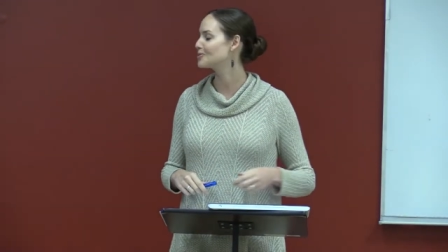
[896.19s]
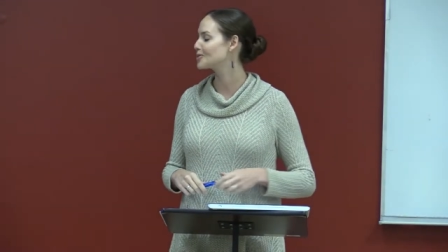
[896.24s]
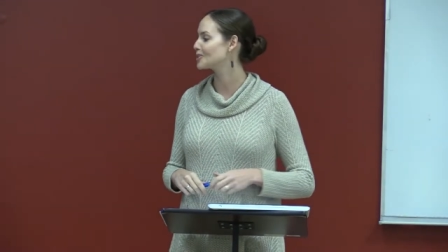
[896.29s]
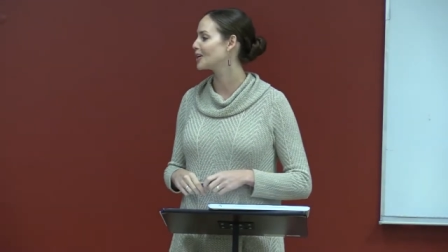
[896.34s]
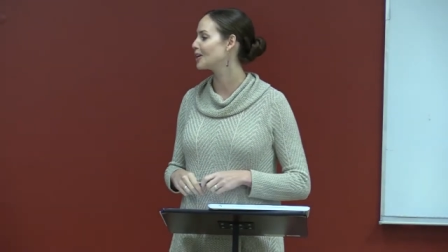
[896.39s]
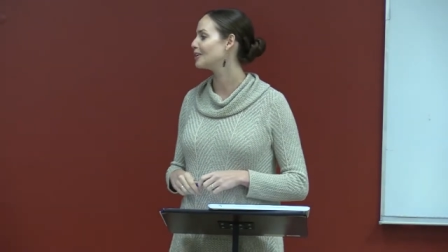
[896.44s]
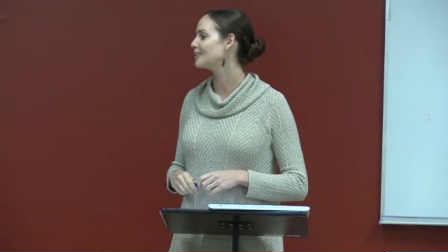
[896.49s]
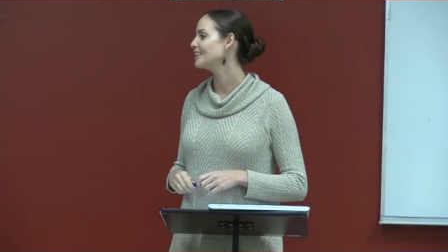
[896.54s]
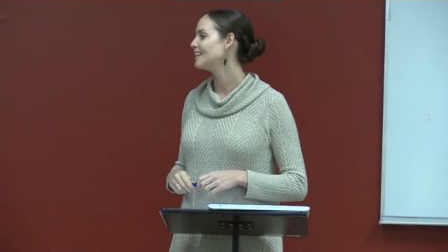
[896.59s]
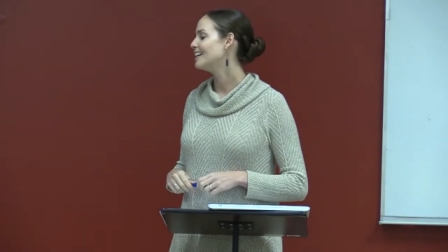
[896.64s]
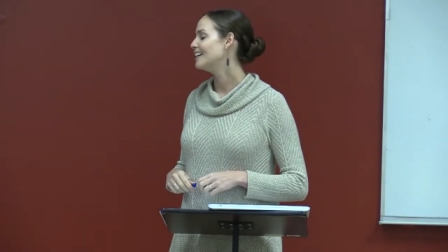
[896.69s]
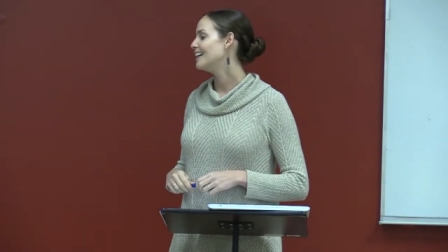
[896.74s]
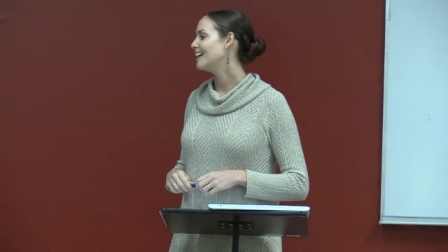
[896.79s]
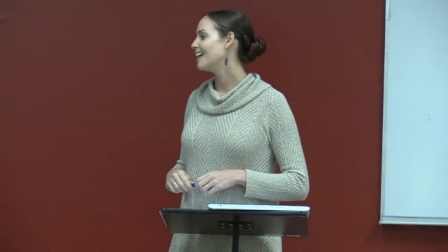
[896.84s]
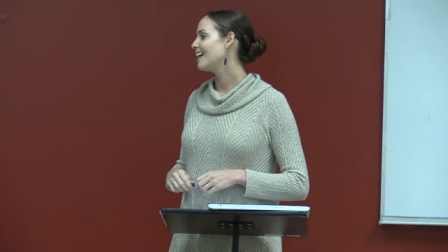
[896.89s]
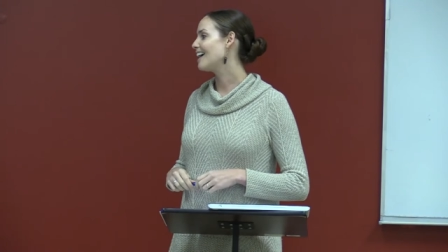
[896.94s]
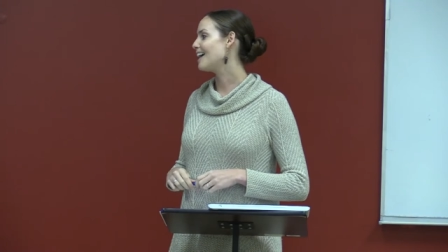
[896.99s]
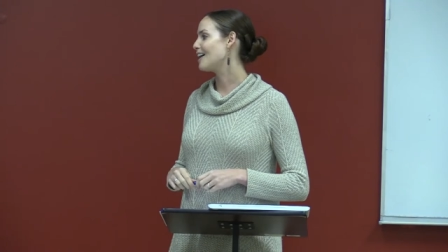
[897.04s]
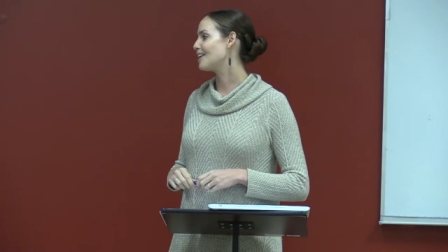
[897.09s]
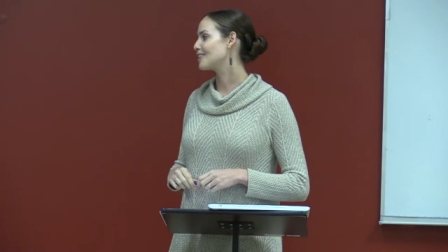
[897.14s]
So
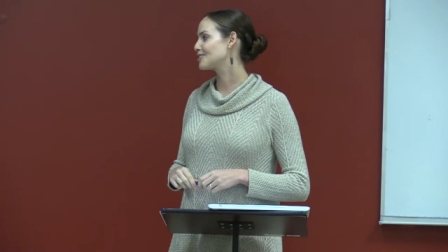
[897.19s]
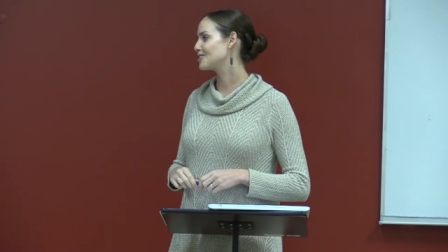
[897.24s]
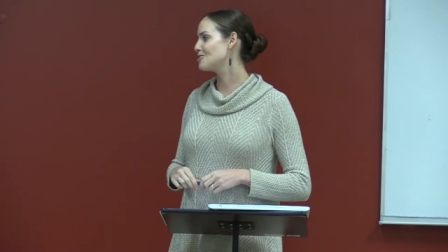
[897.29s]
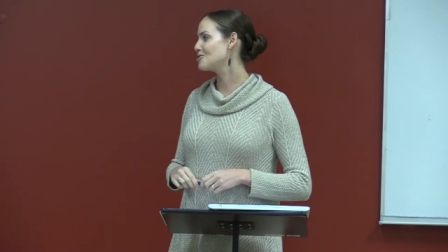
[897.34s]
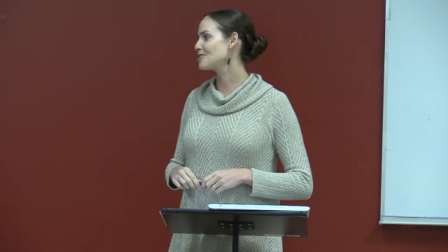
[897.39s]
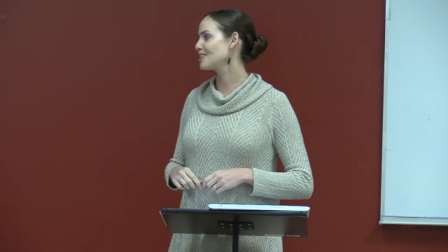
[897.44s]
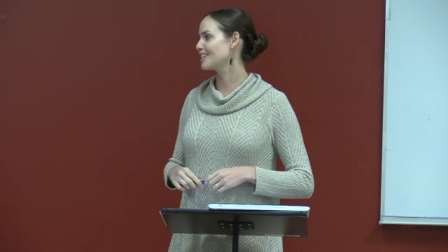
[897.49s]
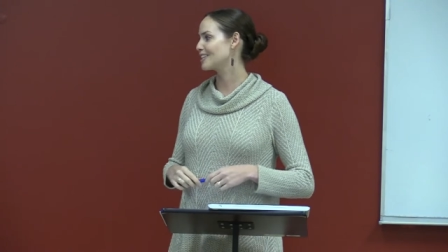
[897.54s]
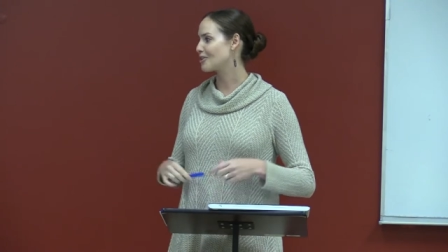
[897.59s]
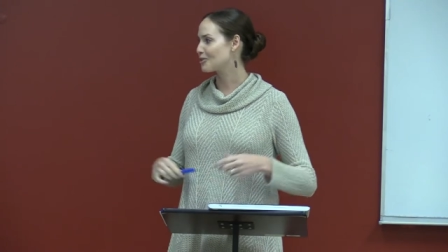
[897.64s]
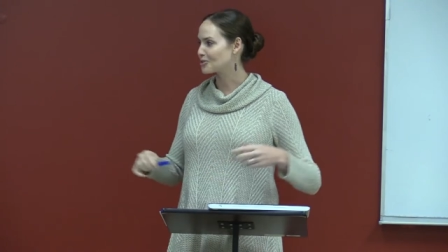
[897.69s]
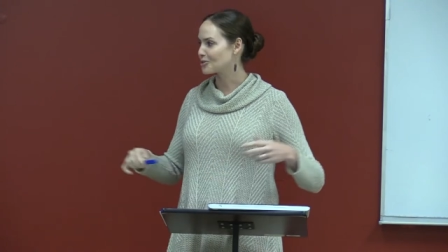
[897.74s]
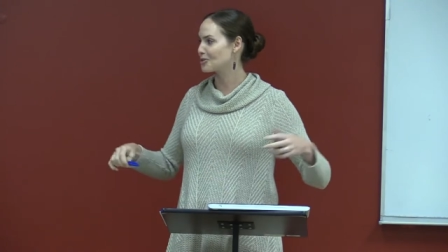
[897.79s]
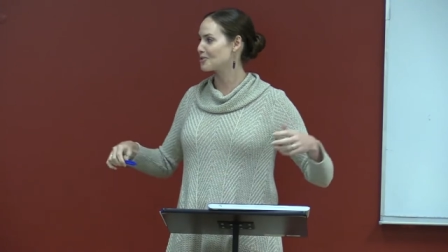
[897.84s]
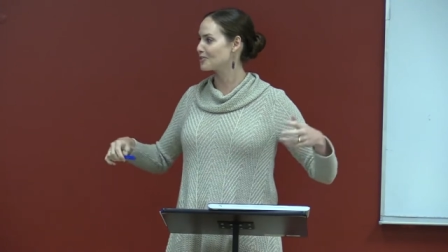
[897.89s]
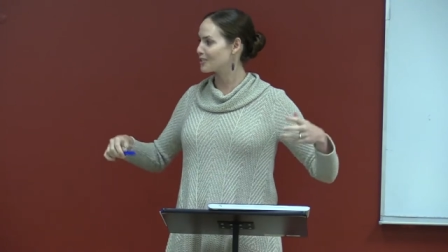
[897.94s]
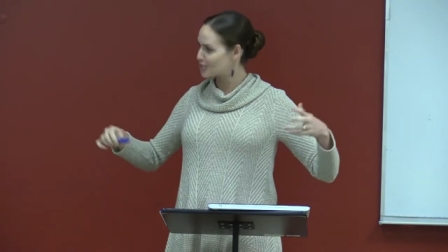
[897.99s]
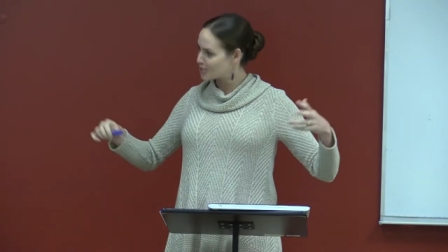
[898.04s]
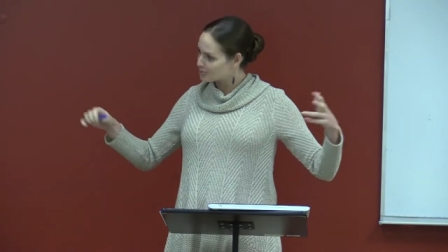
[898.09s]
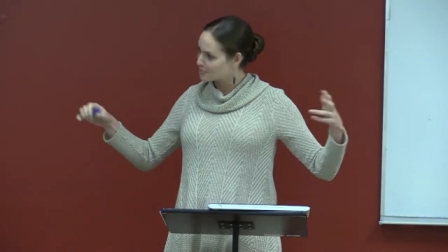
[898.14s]
uh, so you can
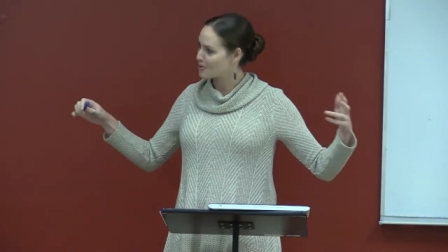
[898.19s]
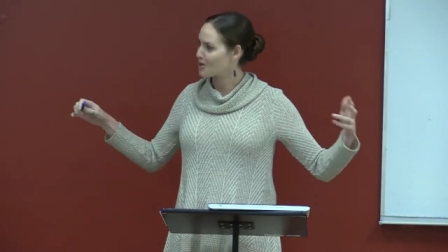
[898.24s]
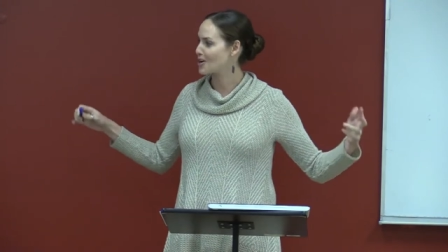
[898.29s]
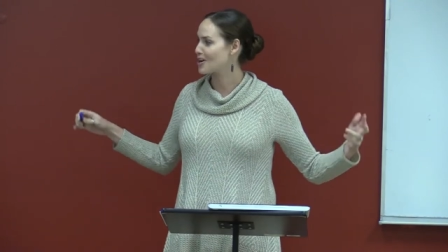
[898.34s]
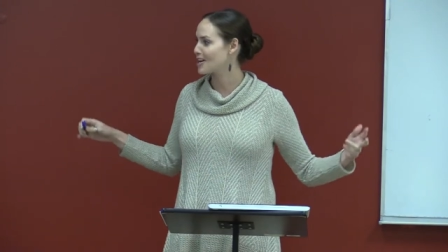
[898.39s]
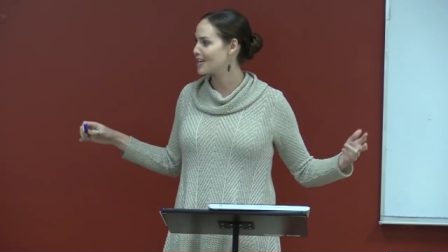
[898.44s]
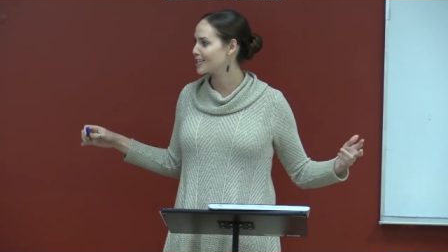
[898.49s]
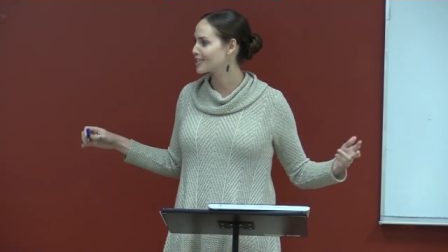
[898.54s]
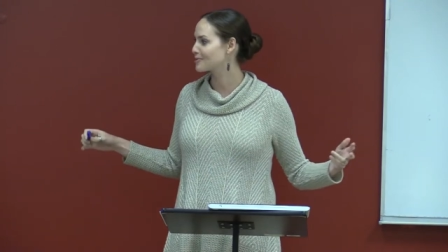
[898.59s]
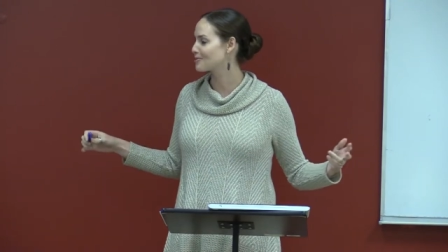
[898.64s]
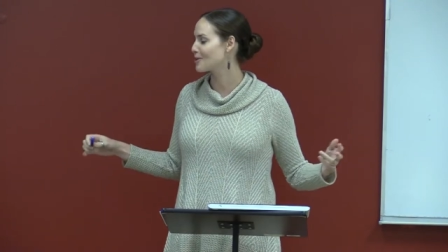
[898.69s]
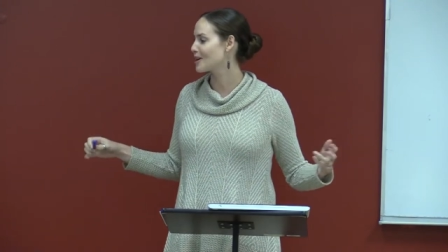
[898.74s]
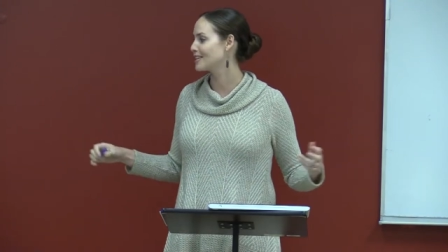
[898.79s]
sort of experience